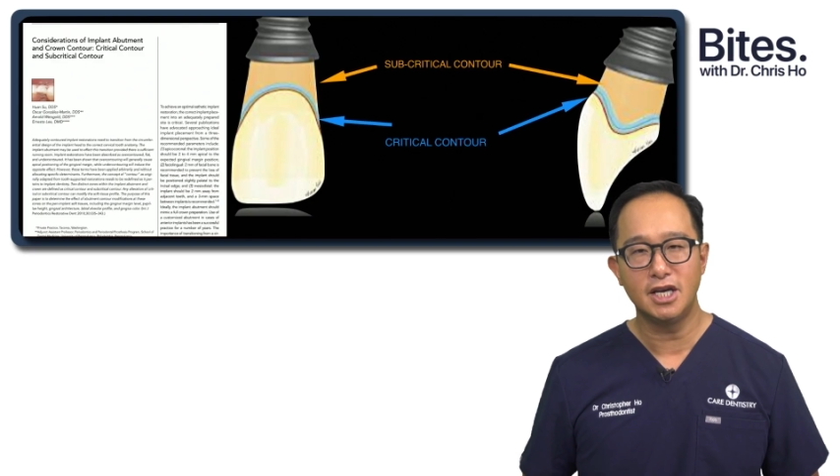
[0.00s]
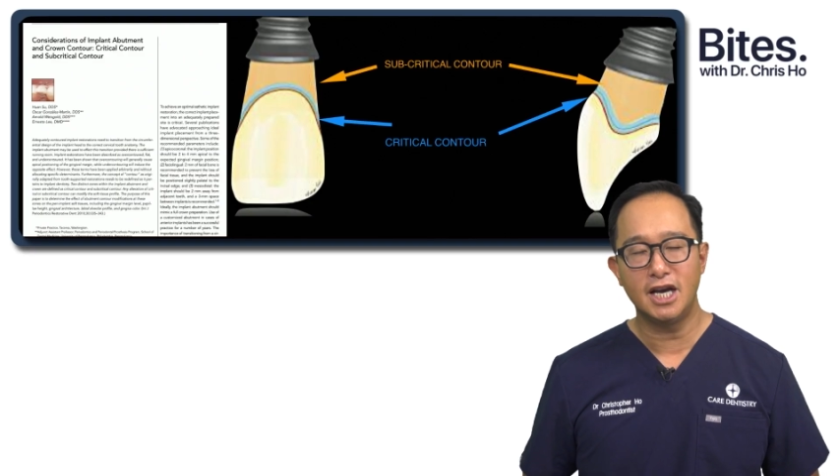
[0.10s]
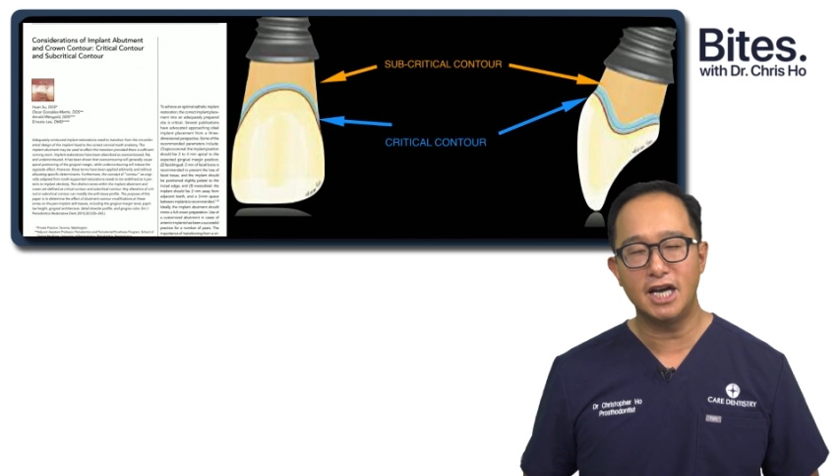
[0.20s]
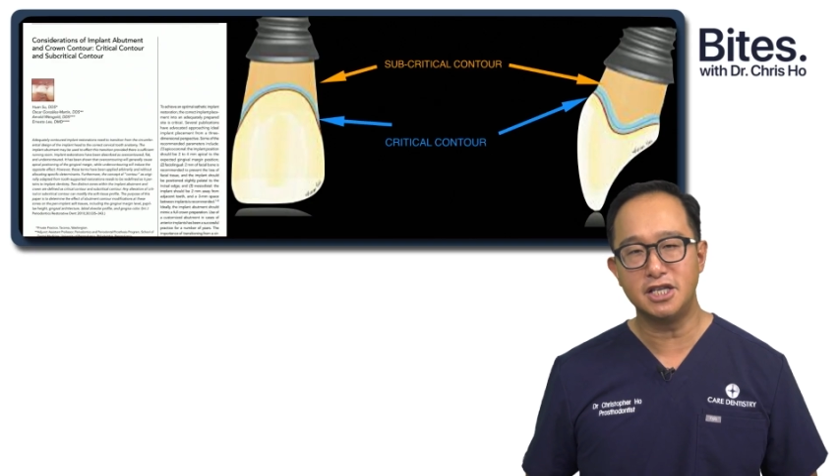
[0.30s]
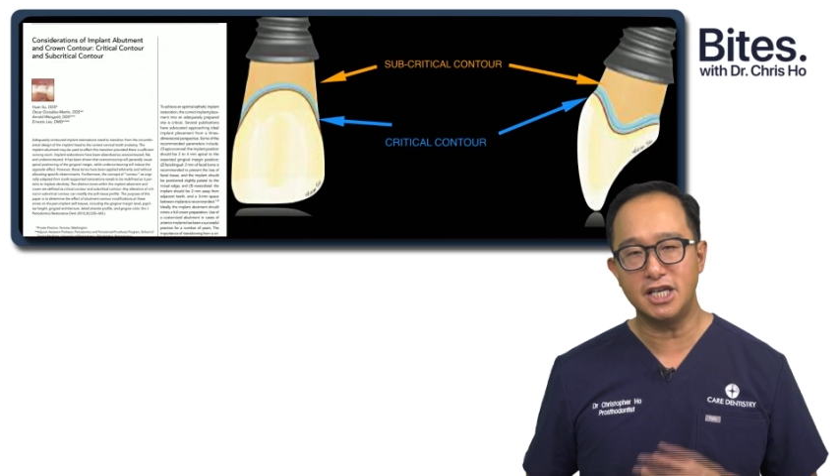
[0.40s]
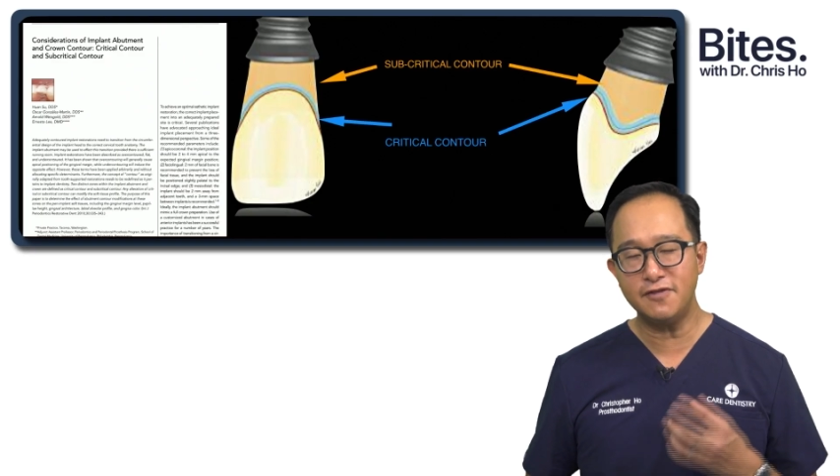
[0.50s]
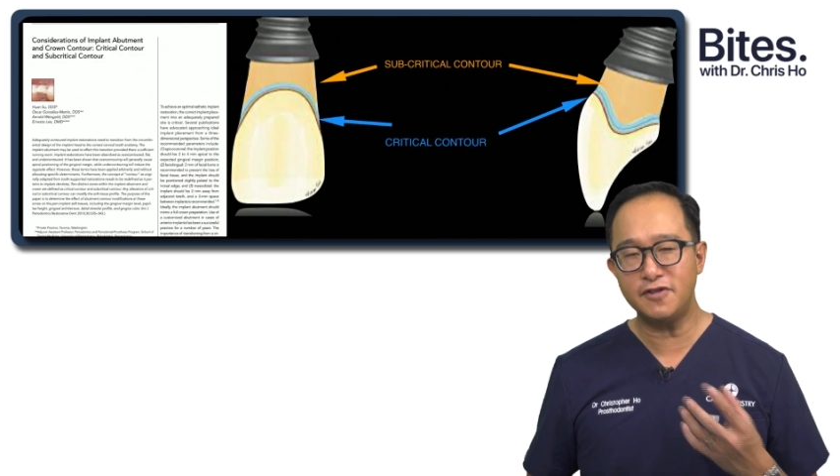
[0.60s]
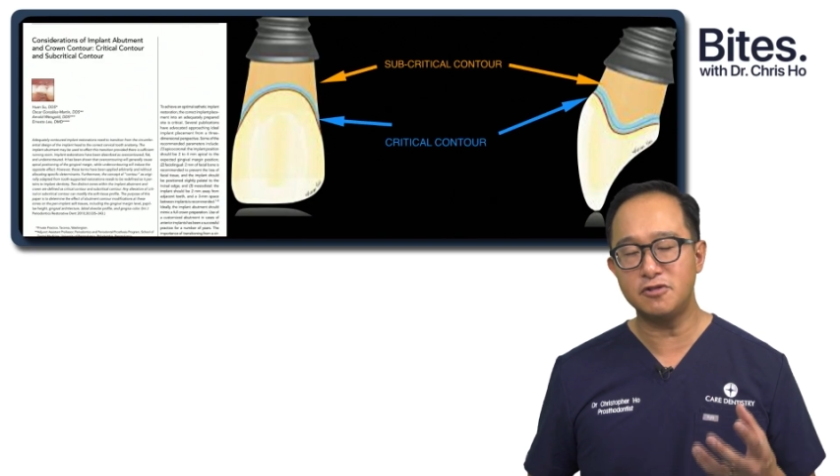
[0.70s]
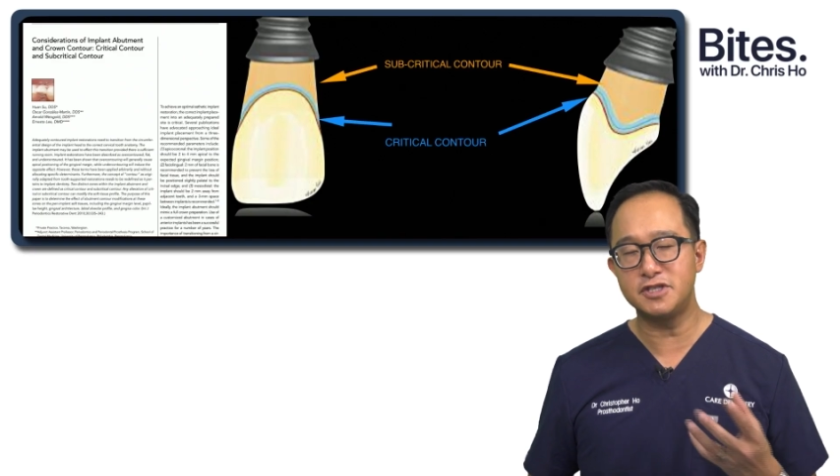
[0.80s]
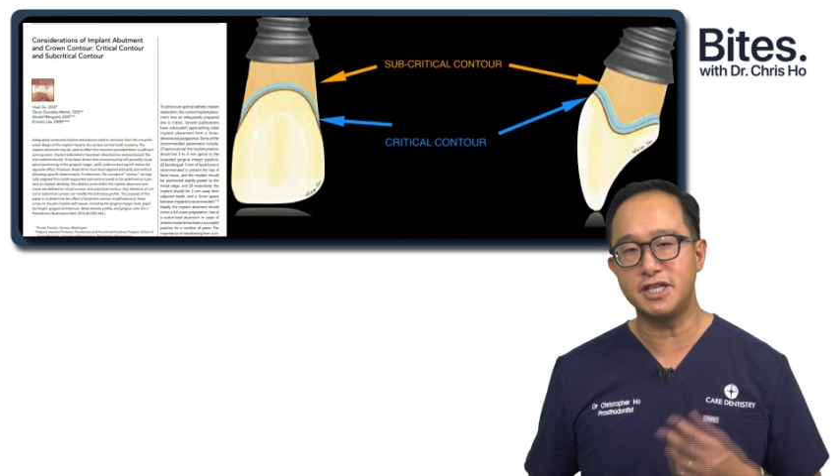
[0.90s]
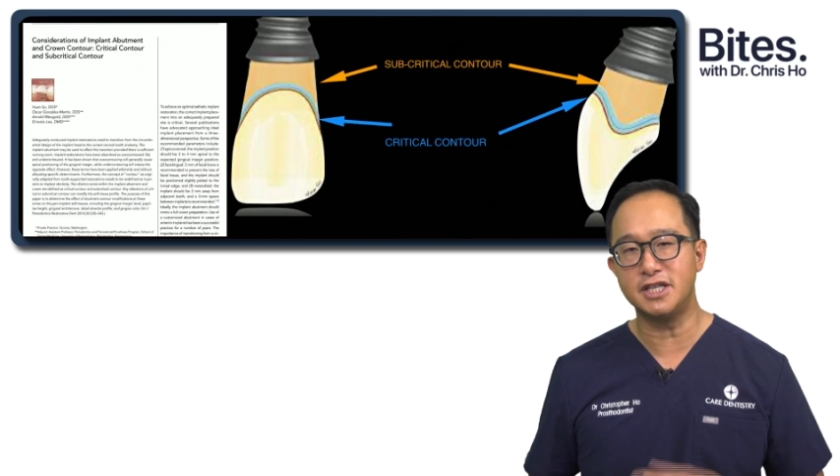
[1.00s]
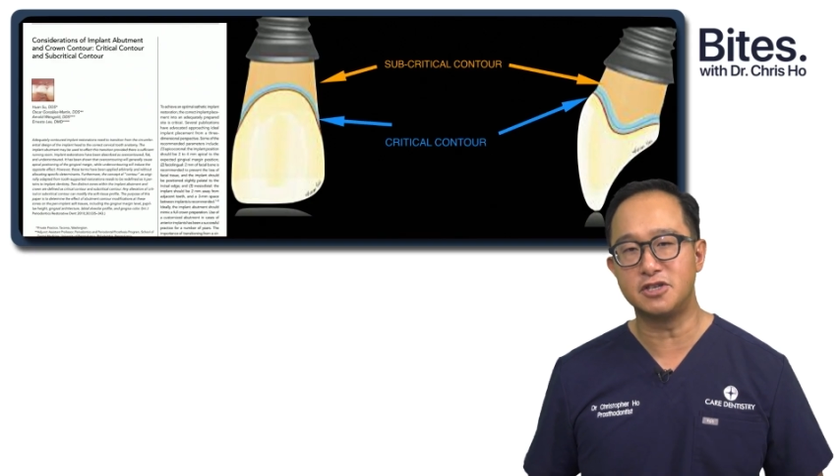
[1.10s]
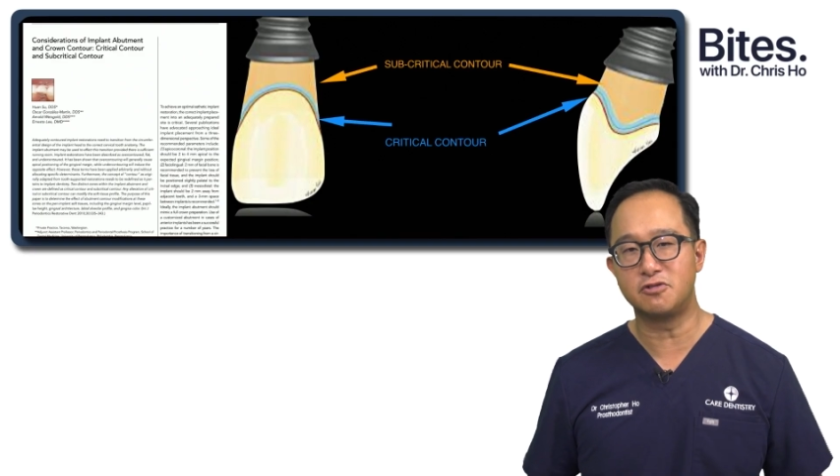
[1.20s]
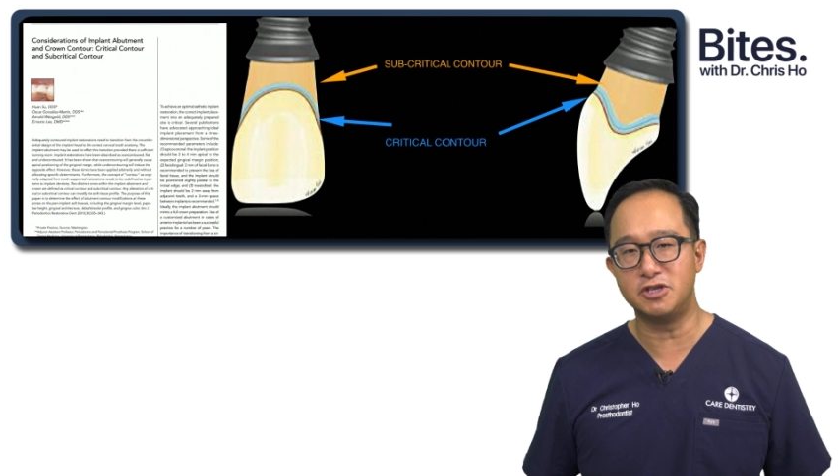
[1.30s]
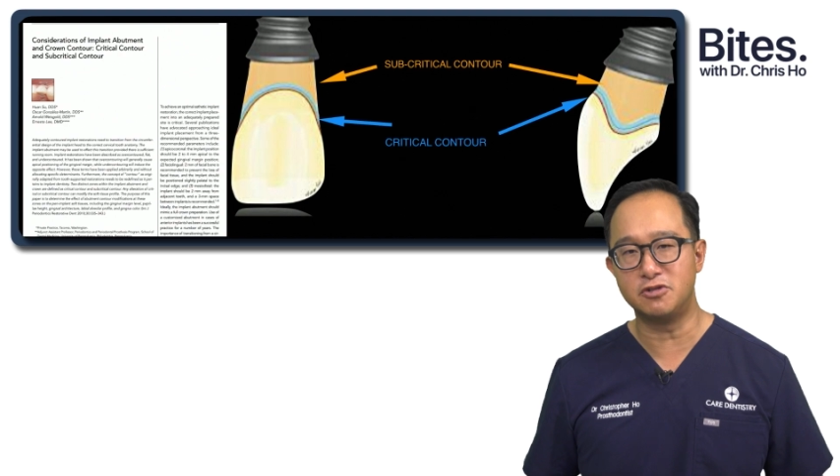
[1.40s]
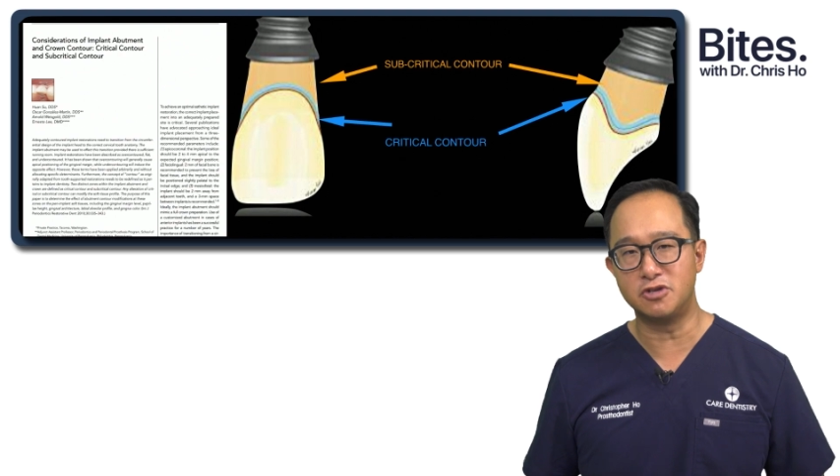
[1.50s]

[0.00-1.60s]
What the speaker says: And influencing this critical